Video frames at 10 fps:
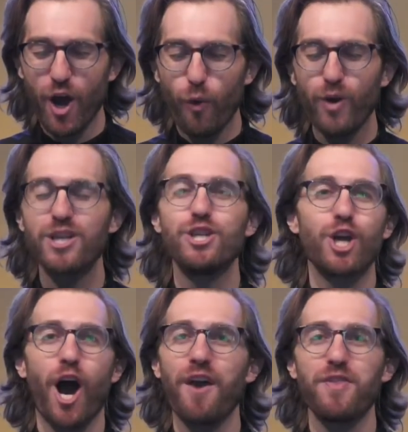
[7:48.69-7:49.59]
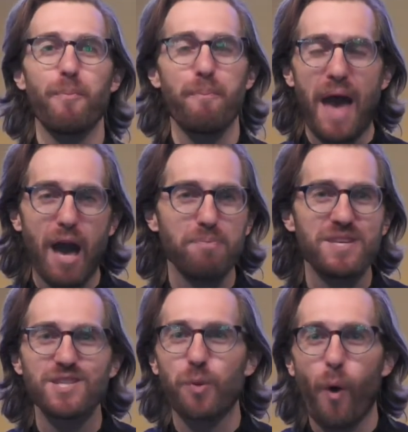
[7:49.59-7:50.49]
would John the
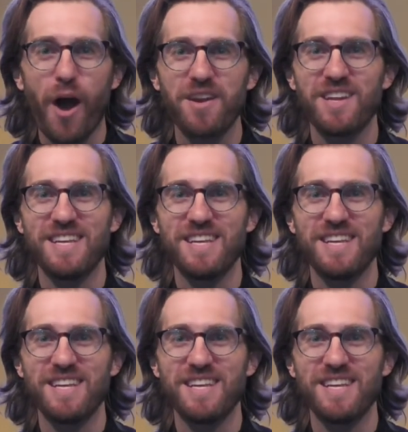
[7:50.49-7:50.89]
Baptist wanted